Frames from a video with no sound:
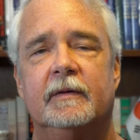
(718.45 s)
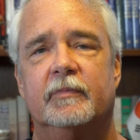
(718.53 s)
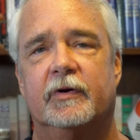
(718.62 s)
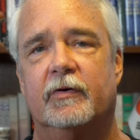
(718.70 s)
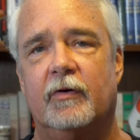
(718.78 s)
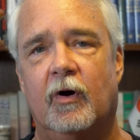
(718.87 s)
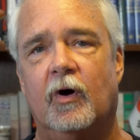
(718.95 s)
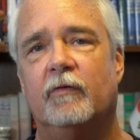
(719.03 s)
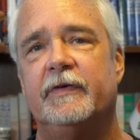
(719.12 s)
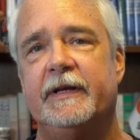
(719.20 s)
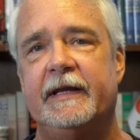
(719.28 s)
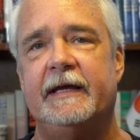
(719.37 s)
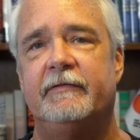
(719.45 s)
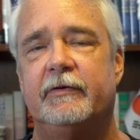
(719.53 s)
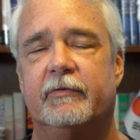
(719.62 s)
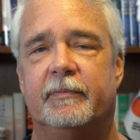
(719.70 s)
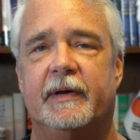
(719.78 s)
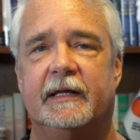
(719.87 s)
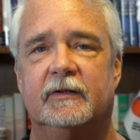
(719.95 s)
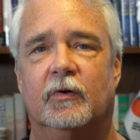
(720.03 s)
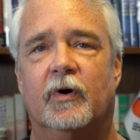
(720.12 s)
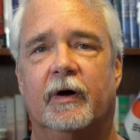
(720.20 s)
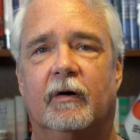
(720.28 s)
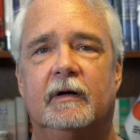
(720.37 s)
But on a whole, the Navy remained
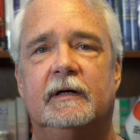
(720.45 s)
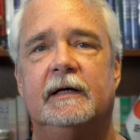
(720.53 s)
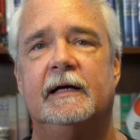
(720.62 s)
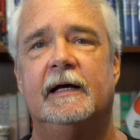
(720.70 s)
loyal.